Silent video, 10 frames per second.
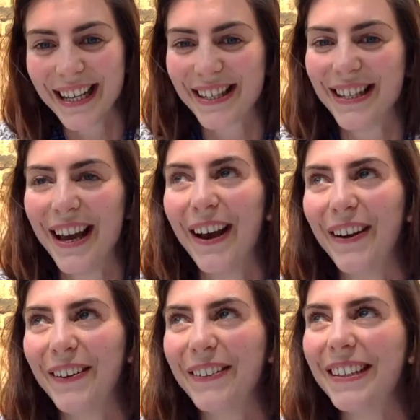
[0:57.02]
So,
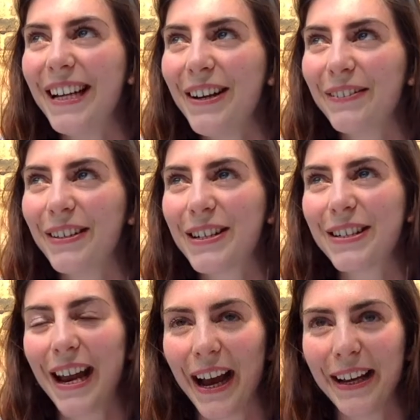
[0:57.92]
which,
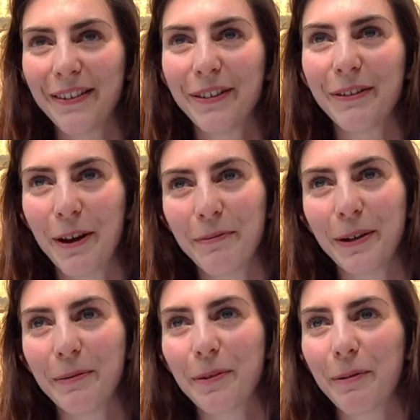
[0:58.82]
yeah, if you know me,
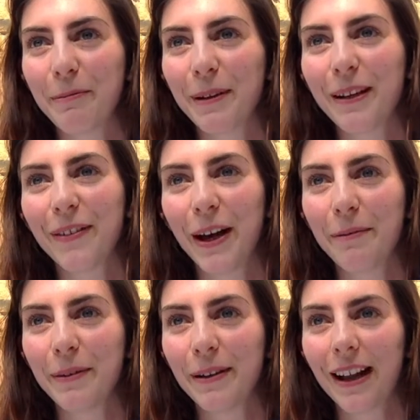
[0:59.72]
you probably have heard
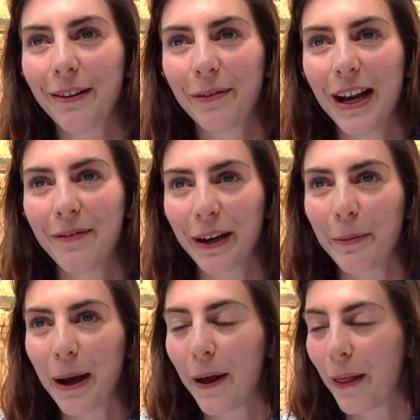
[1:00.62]
me like raving
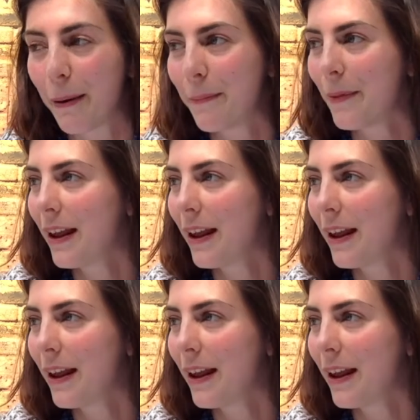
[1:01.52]
about them.